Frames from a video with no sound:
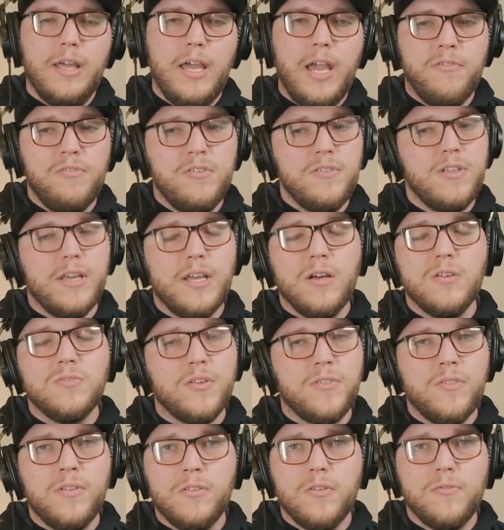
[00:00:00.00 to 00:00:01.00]
Everything else, I
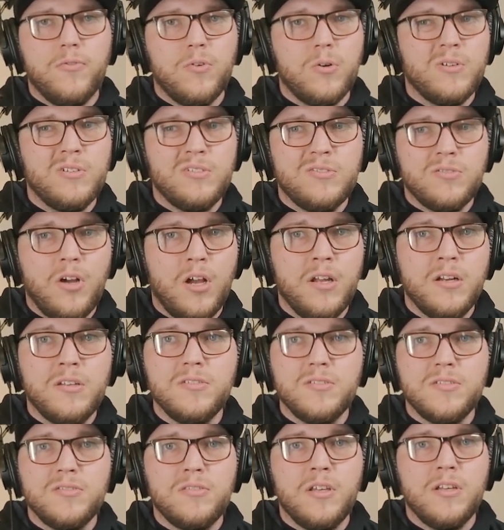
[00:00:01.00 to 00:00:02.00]
think the four runner
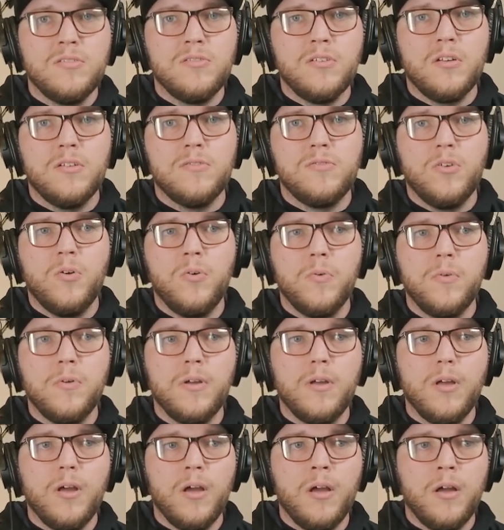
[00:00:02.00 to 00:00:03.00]
honestly stands on its own.
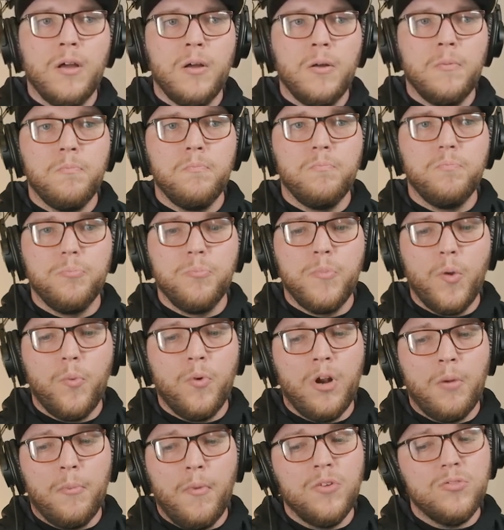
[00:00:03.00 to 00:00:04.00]
I, I, um, I agree with that. But what
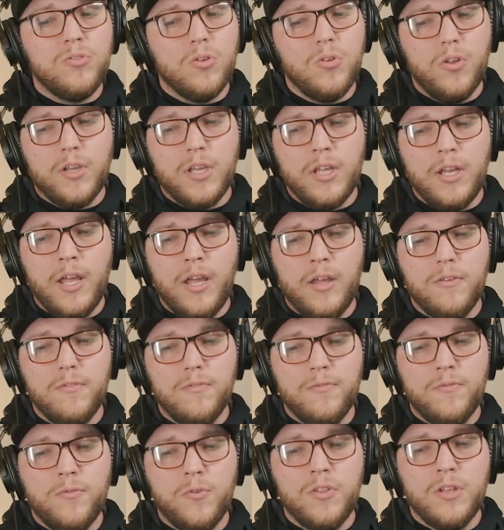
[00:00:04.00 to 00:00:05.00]
I'm also looking at
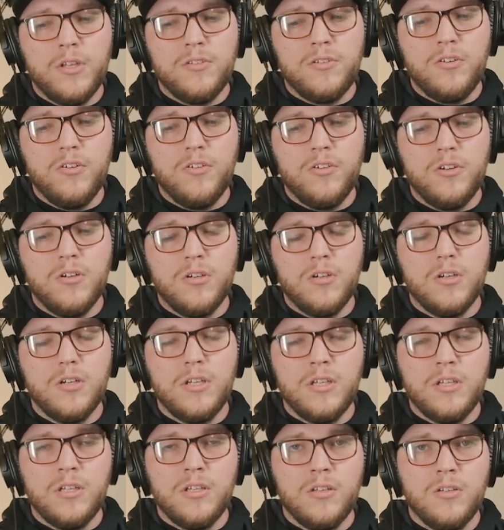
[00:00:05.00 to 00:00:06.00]
for the interior
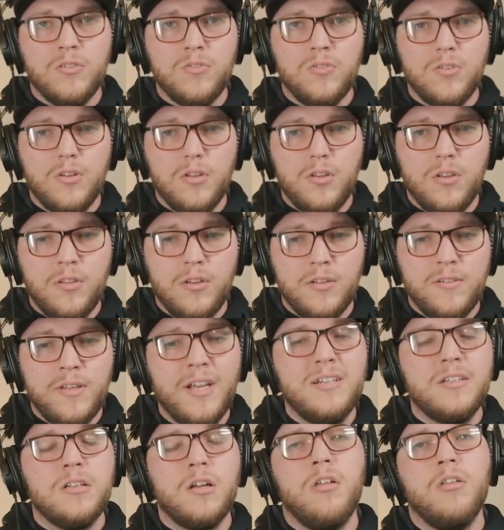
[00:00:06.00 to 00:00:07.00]
is the
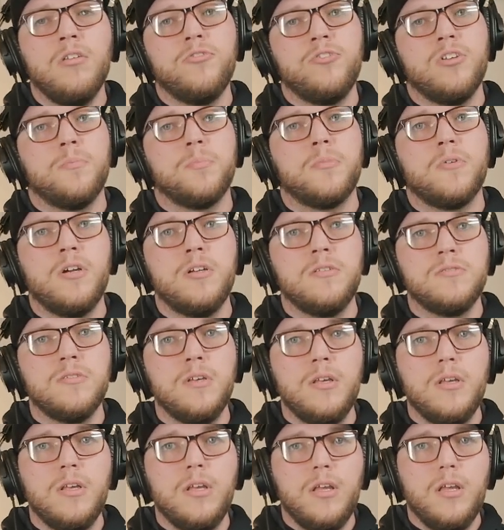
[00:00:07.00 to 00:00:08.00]
technology, dude.
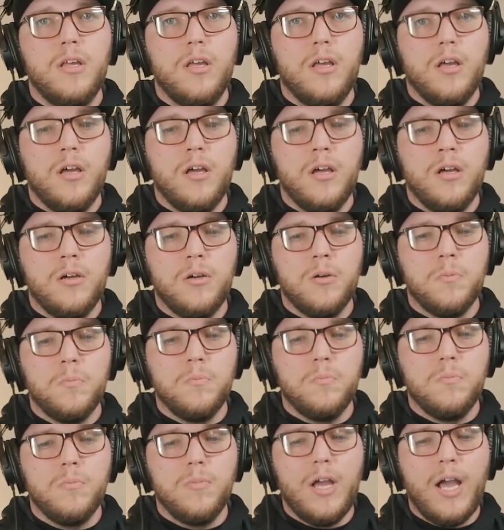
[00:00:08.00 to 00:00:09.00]

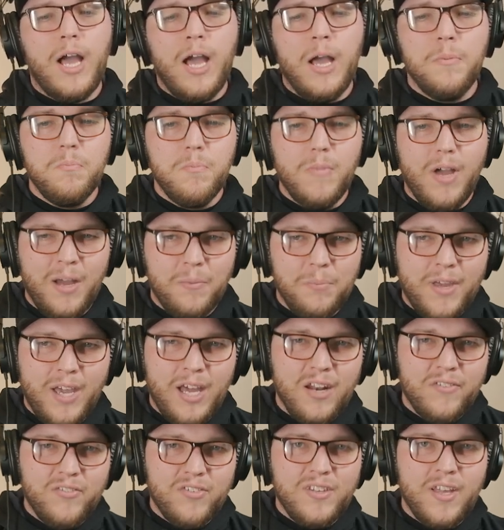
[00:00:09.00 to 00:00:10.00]
Um, Talk I'm, about I'm it.
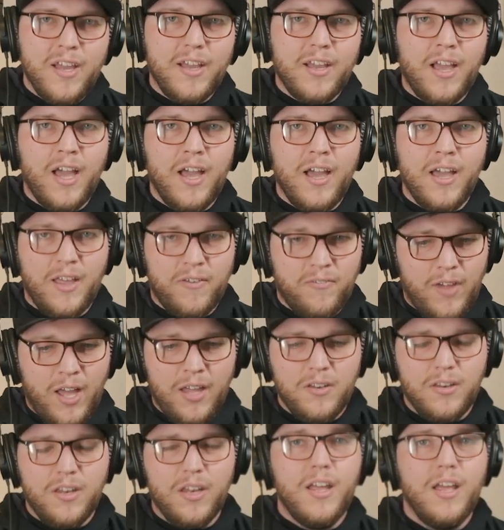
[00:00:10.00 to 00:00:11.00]
kind of a tech Talk guy.
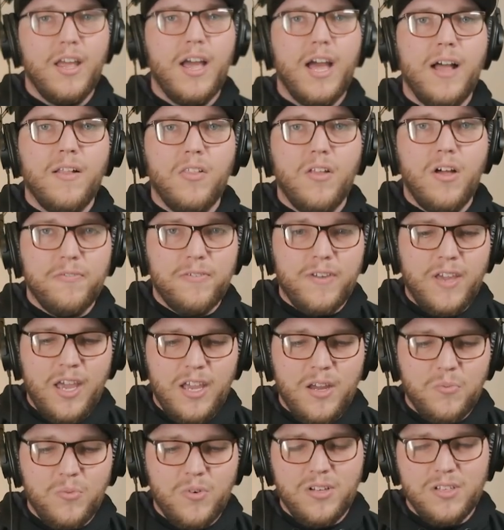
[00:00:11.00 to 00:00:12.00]
About I, I, it. I love
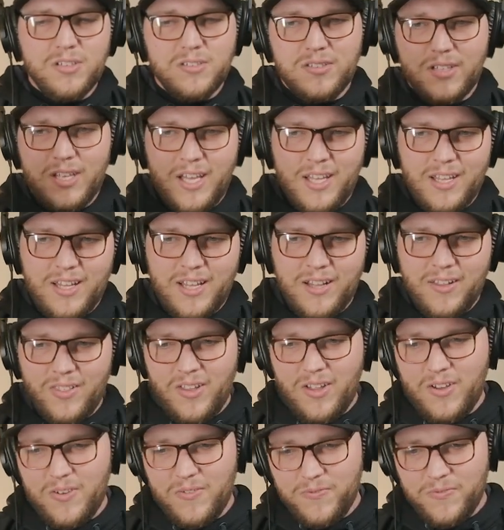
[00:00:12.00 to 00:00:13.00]
cameras. I, I
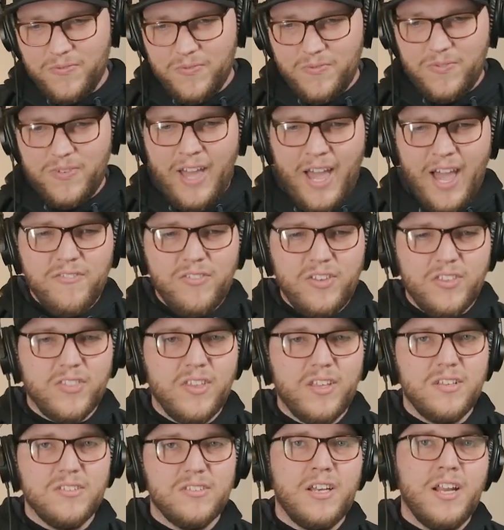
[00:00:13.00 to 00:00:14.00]
love having
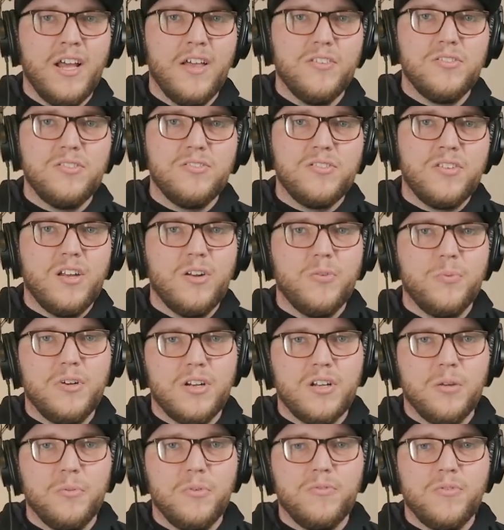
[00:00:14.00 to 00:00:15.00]
things. And now this is kind of weird
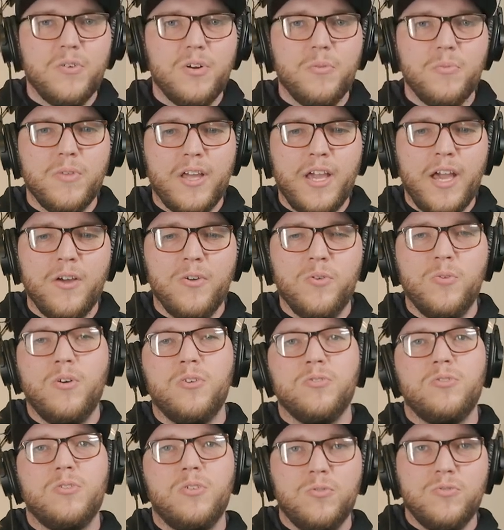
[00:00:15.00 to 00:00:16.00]
coming from the guy who
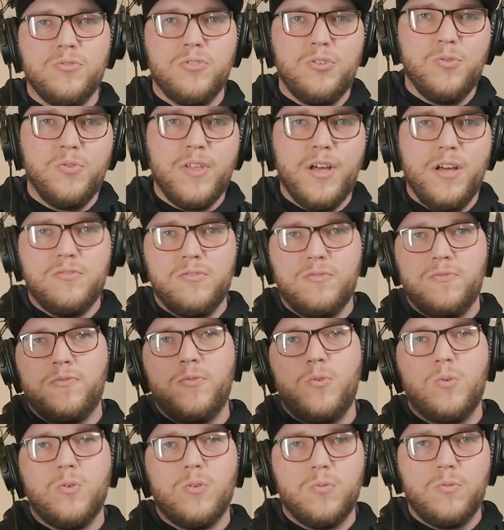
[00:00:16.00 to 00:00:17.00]
also owns a two thousand
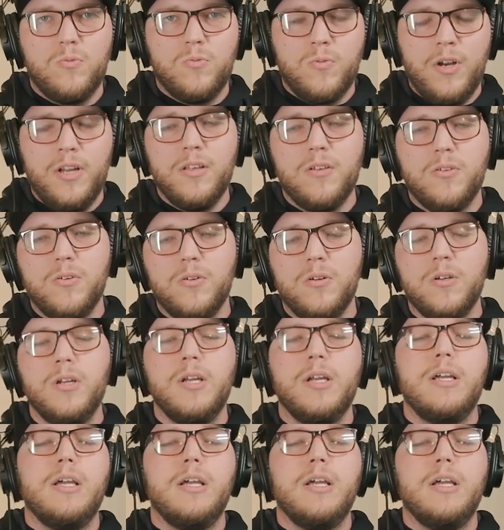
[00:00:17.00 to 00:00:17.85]
four Wrangler.